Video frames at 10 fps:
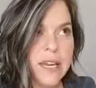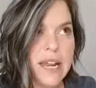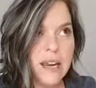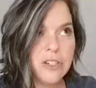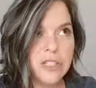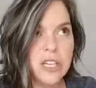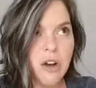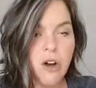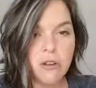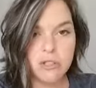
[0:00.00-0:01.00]
can actually
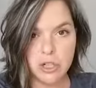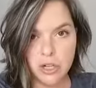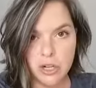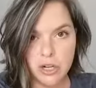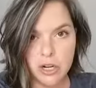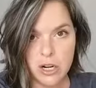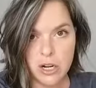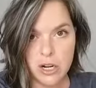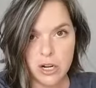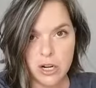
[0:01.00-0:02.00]
alter
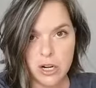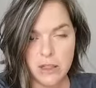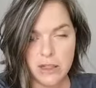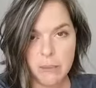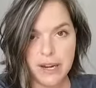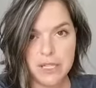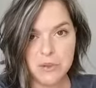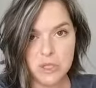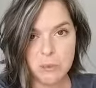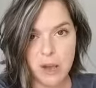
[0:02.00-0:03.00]
the body's
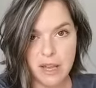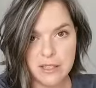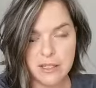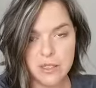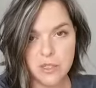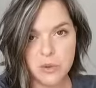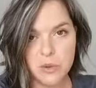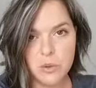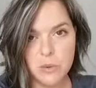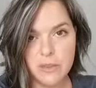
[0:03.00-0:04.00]
response
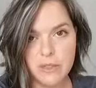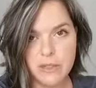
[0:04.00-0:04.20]
to